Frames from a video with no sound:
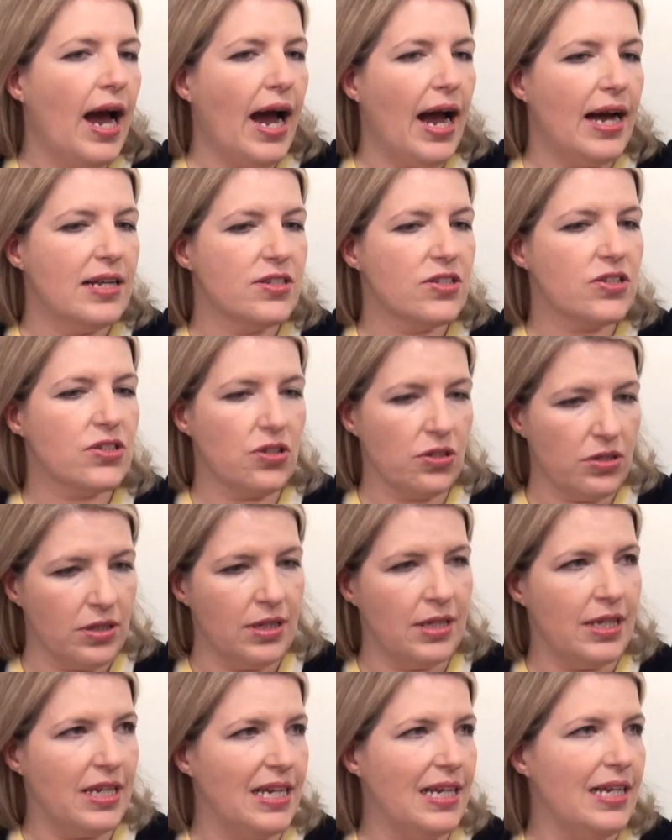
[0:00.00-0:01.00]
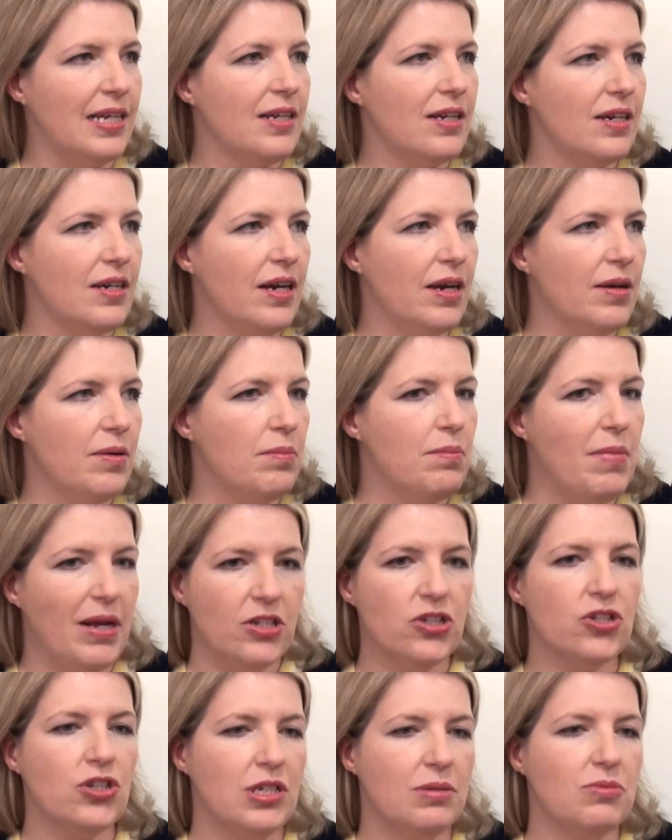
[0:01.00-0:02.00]
and suddenly, uh,
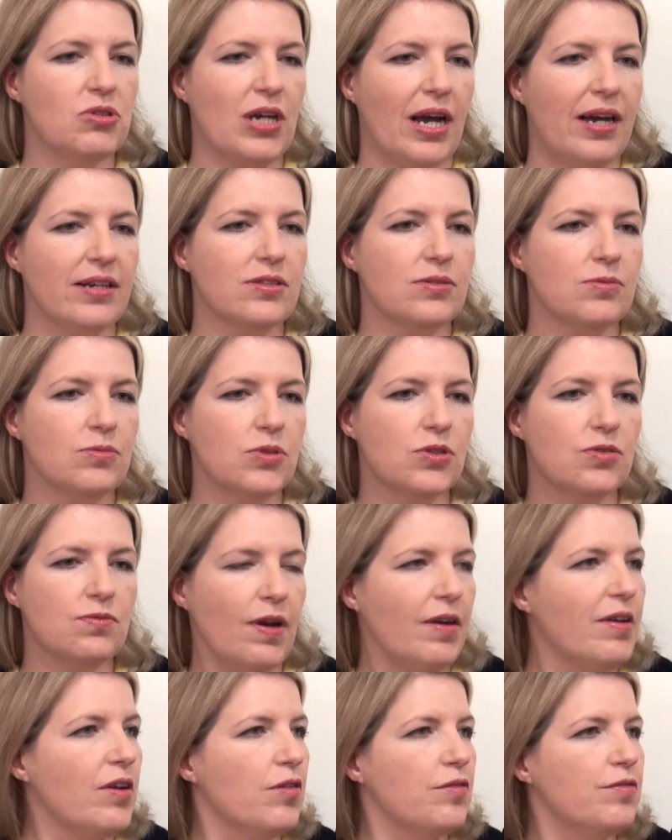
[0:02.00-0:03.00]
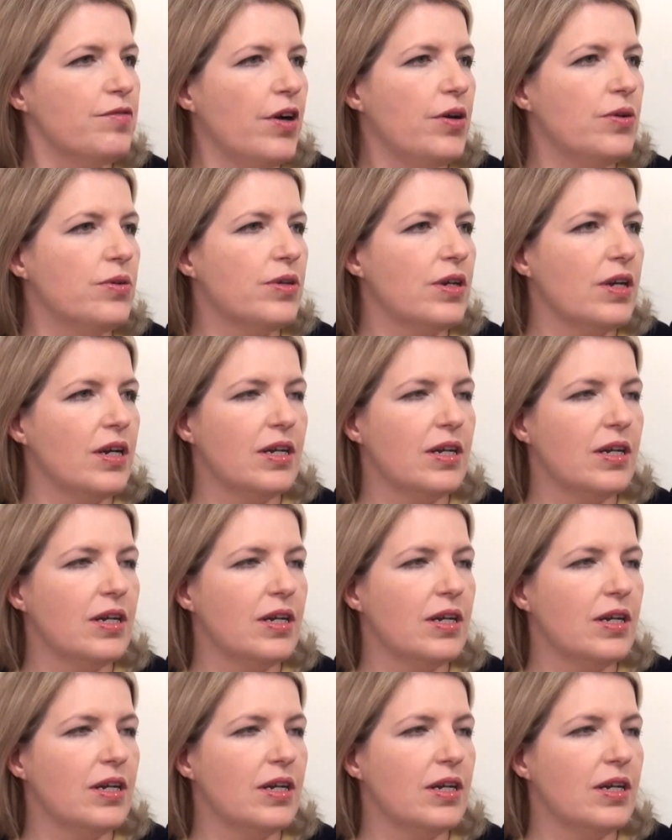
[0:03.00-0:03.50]
mainstream jazz was very on vogue,